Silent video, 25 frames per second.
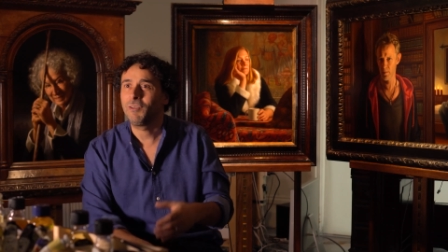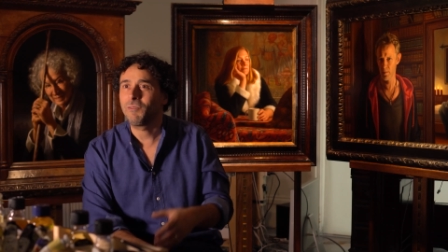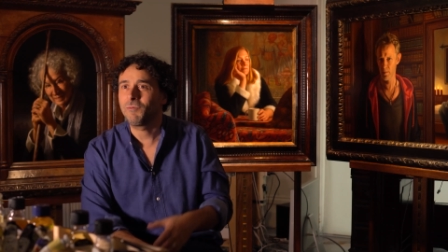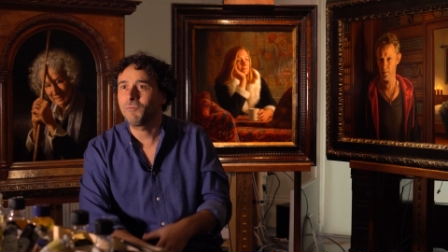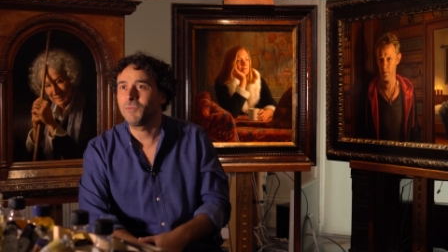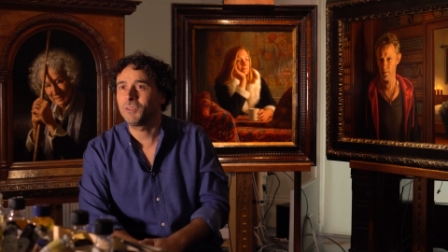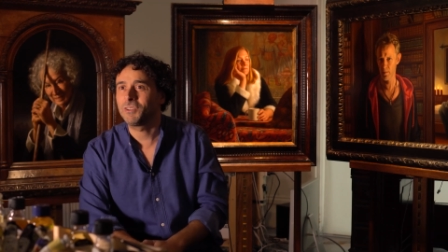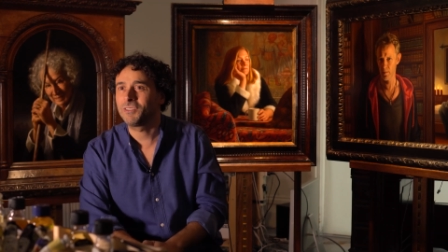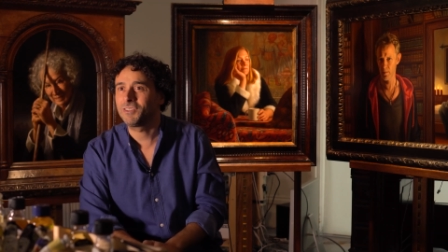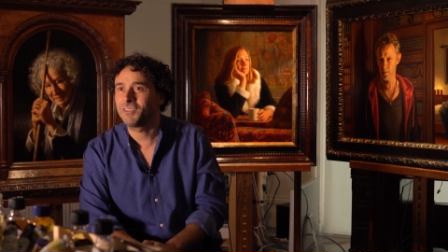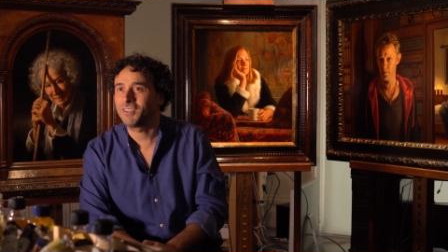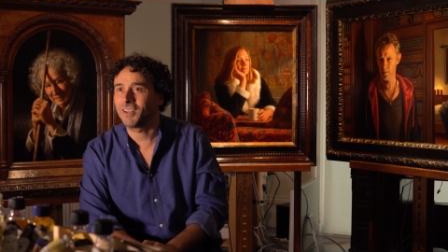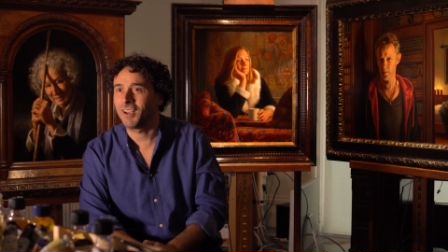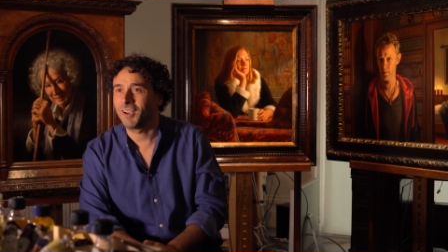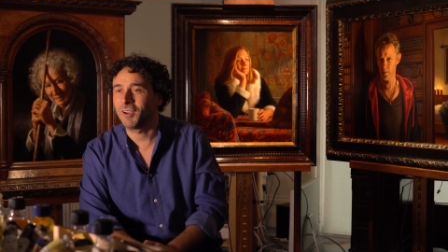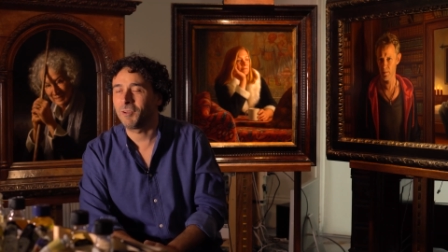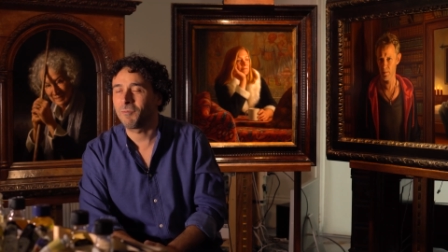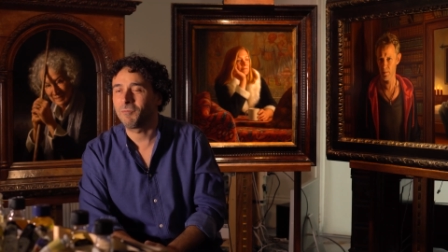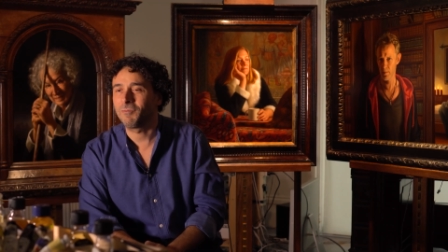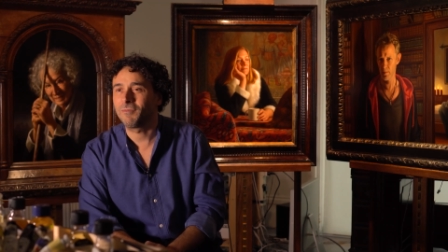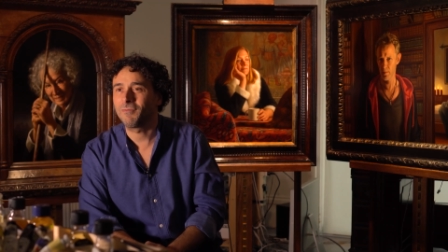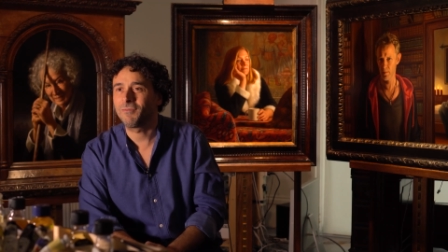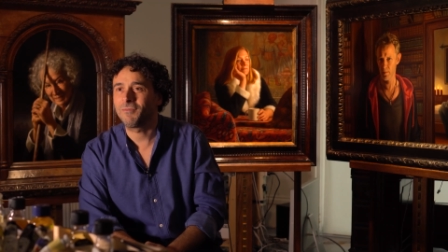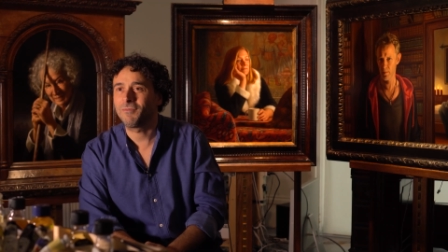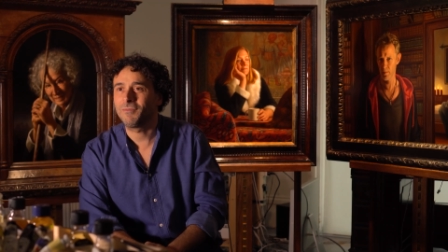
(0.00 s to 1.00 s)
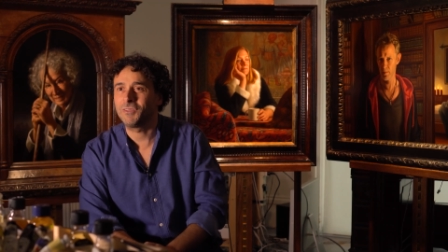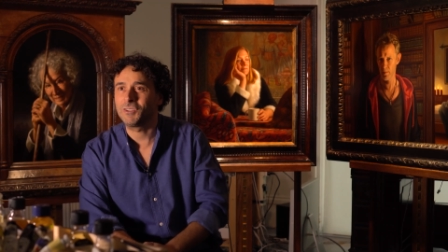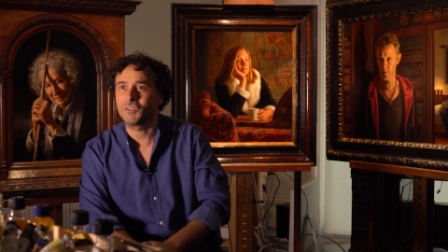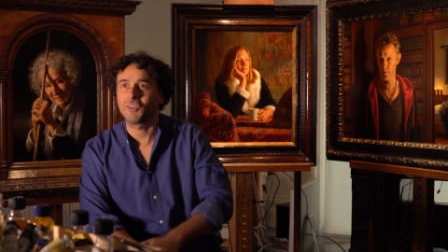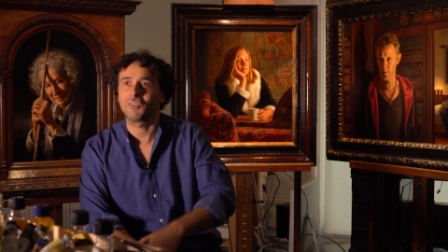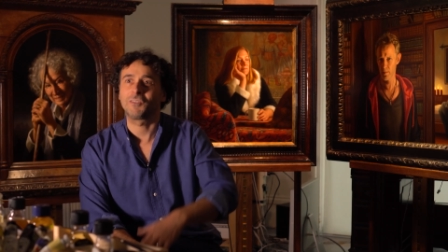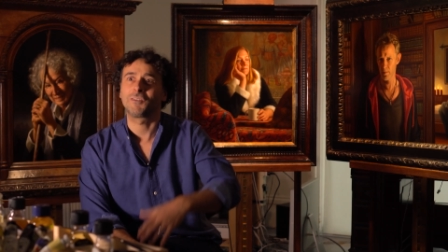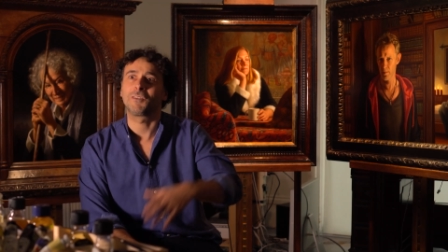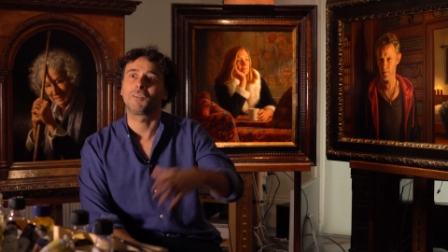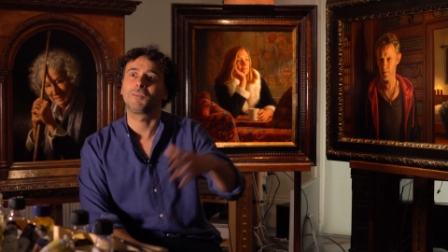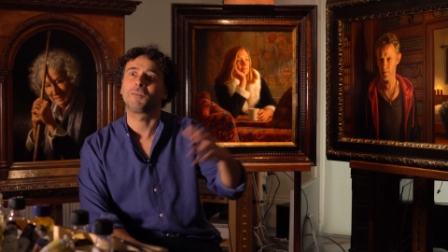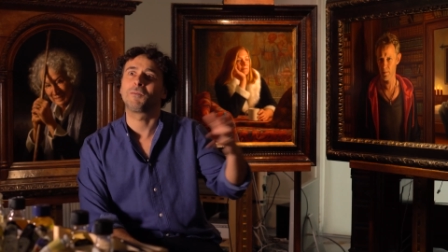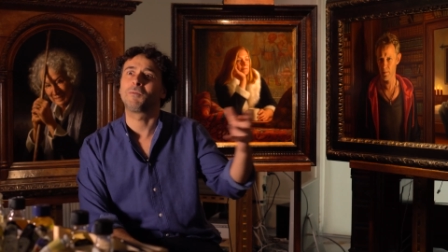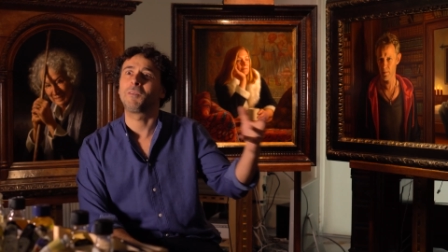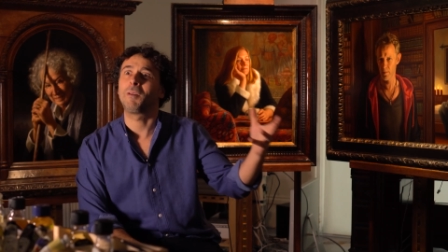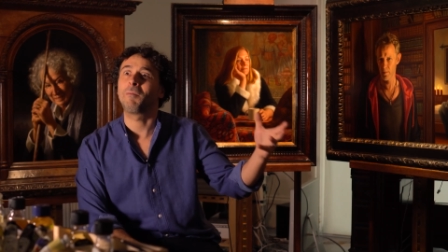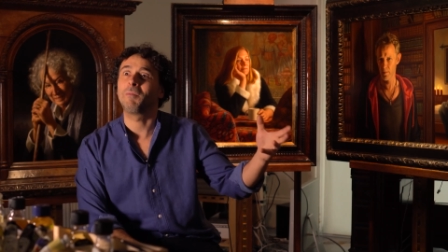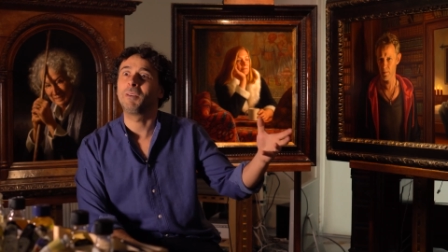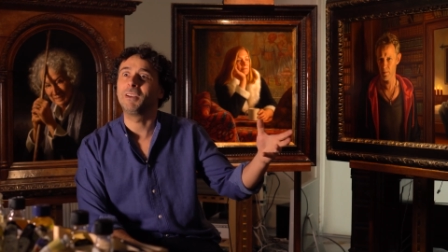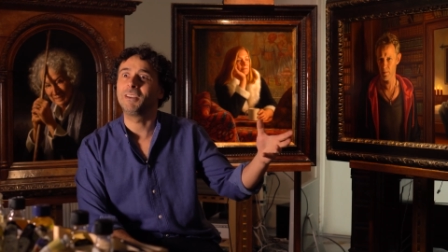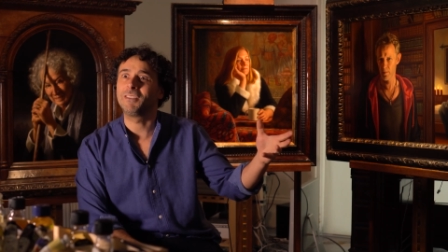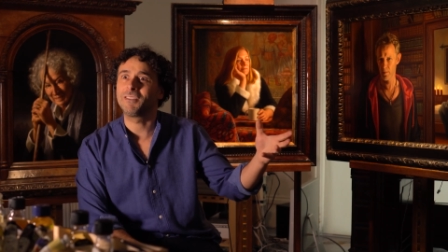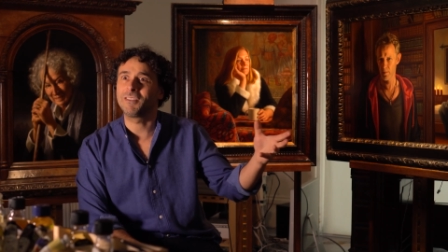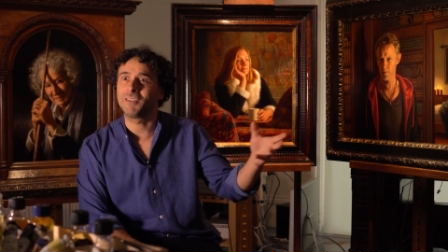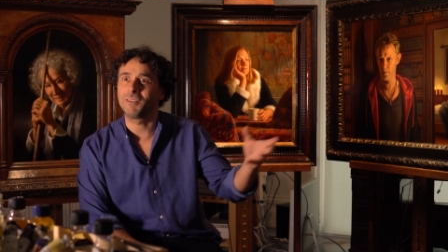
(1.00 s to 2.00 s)
which also is
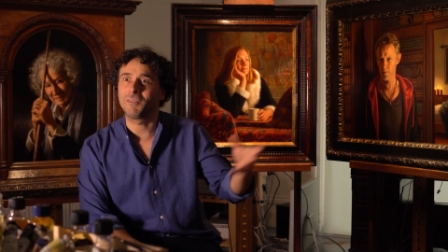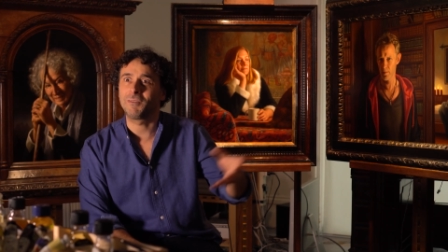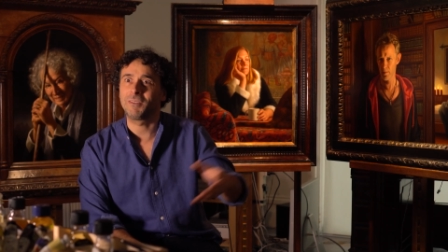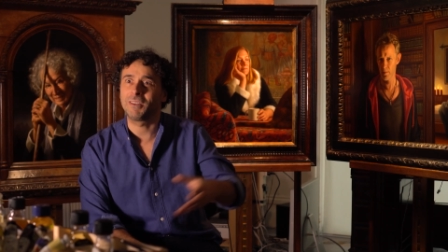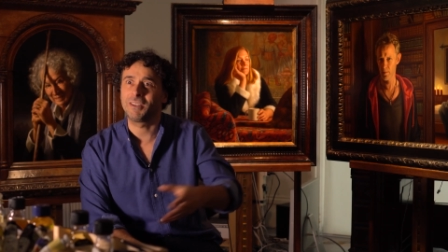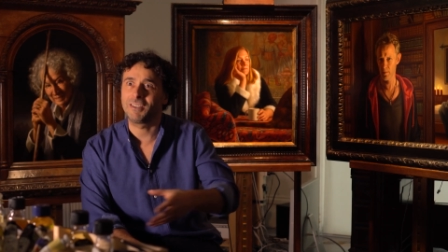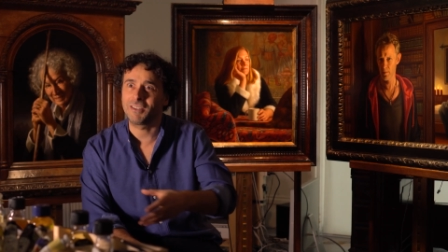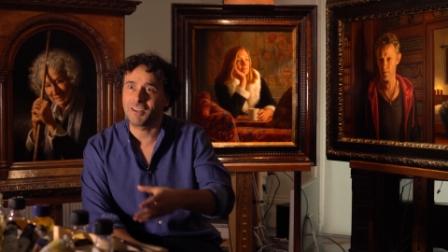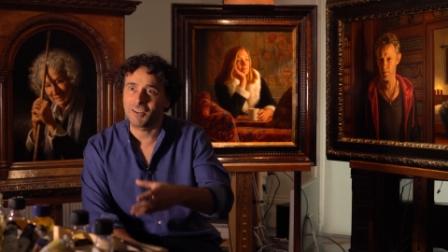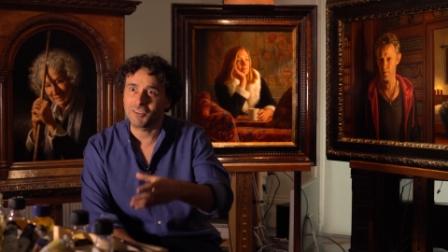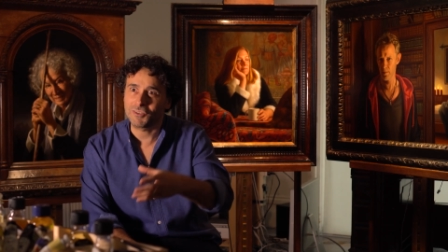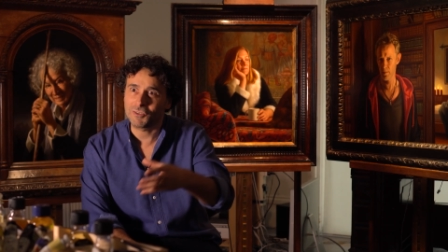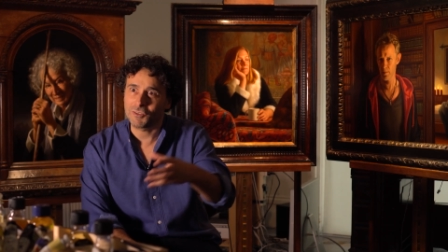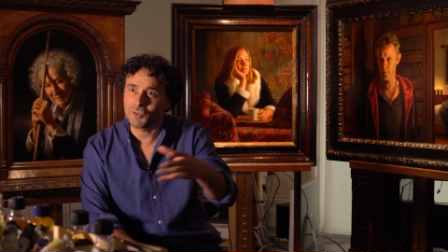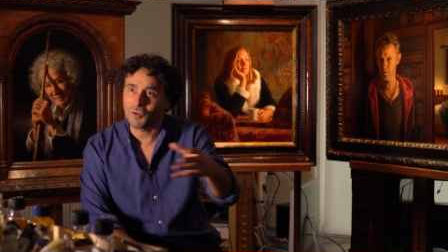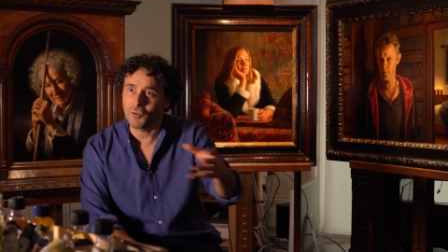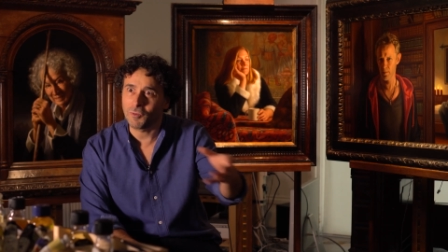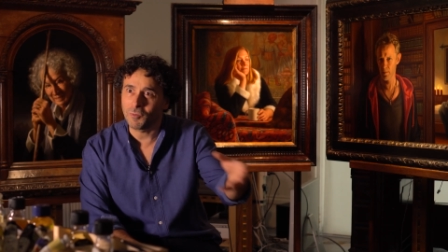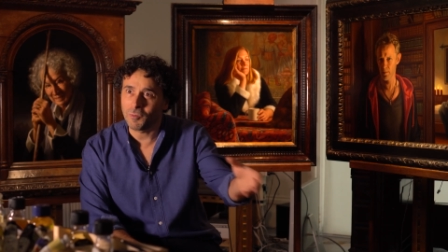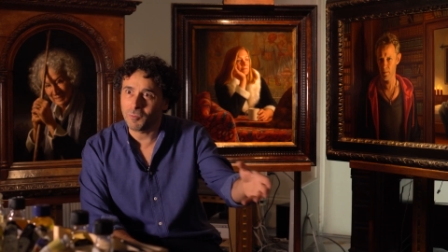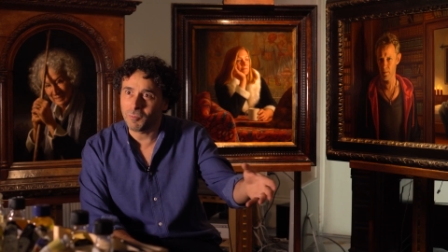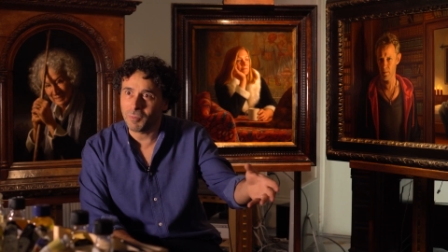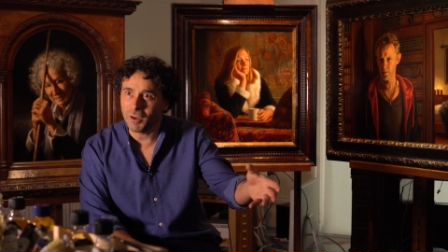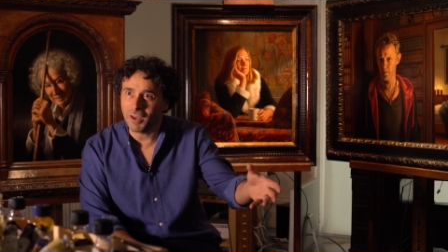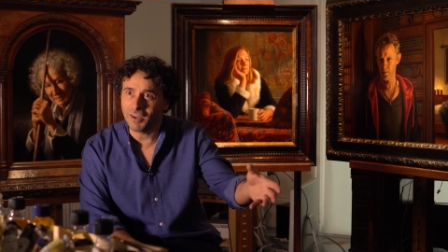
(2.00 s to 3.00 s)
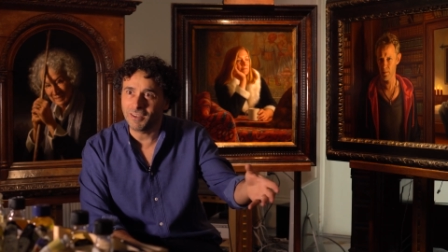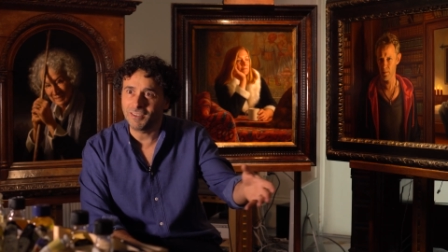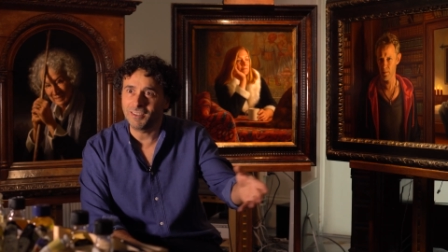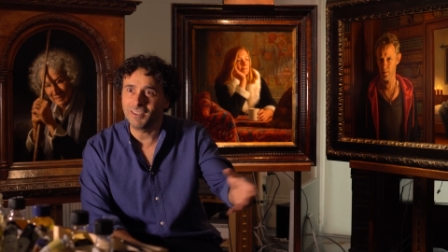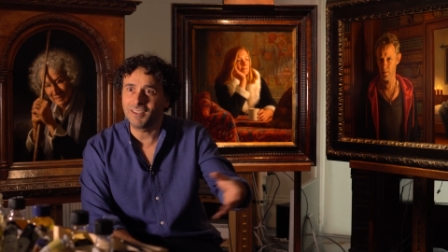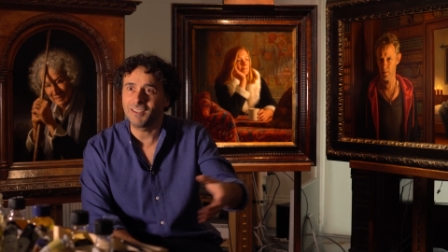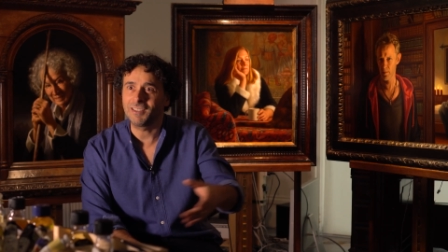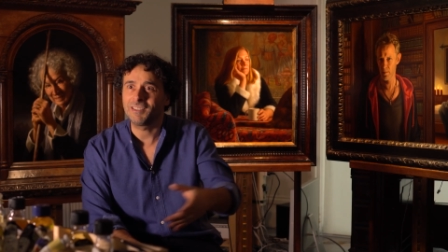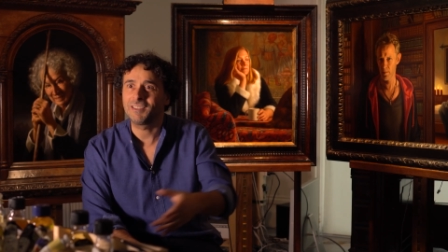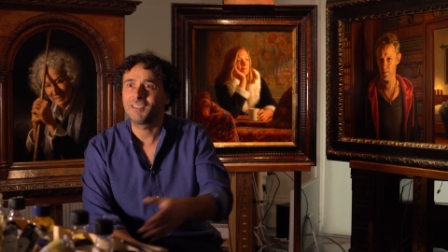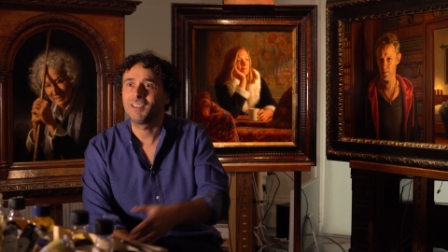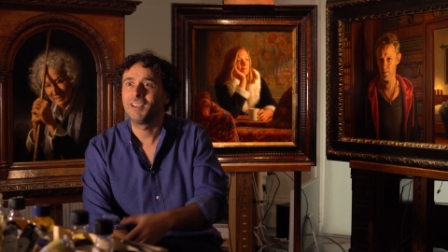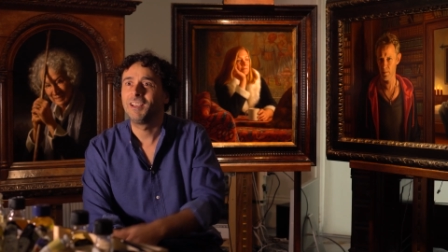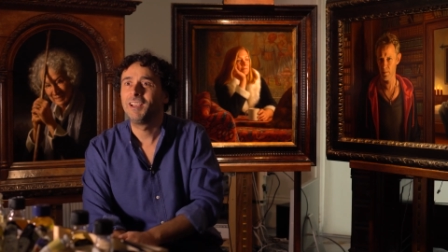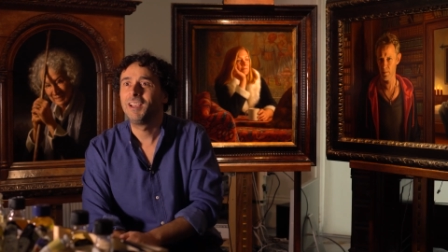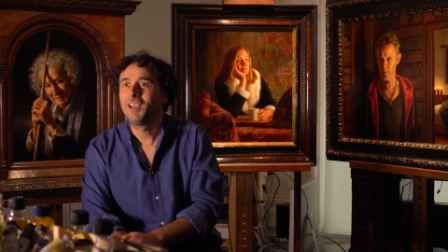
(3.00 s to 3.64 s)
reminiscent of the Dutch genre paintings,